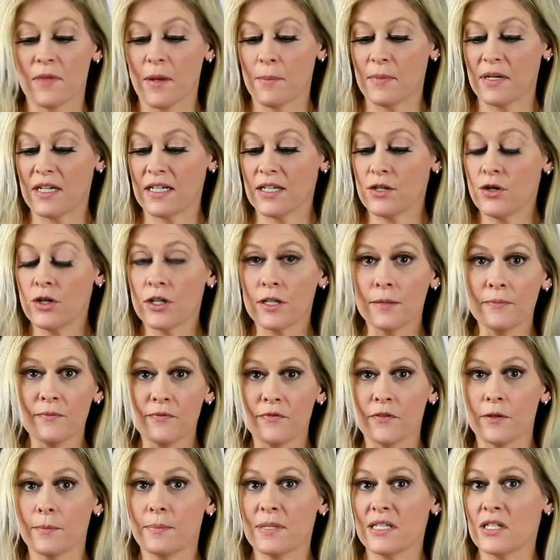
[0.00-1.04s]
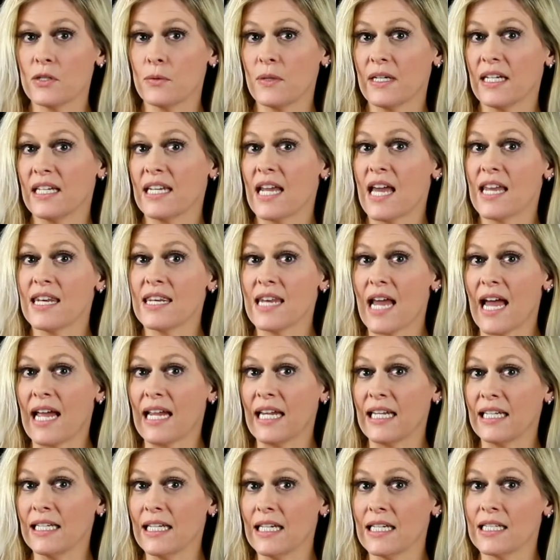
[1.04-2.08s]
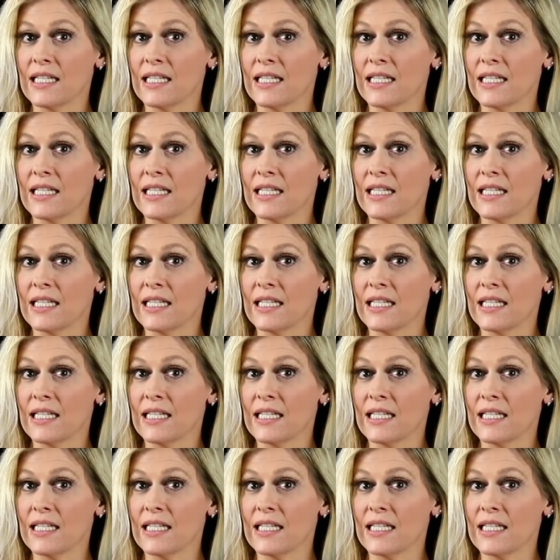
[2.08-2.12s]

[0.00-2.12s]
I'm gonna cook them for between 9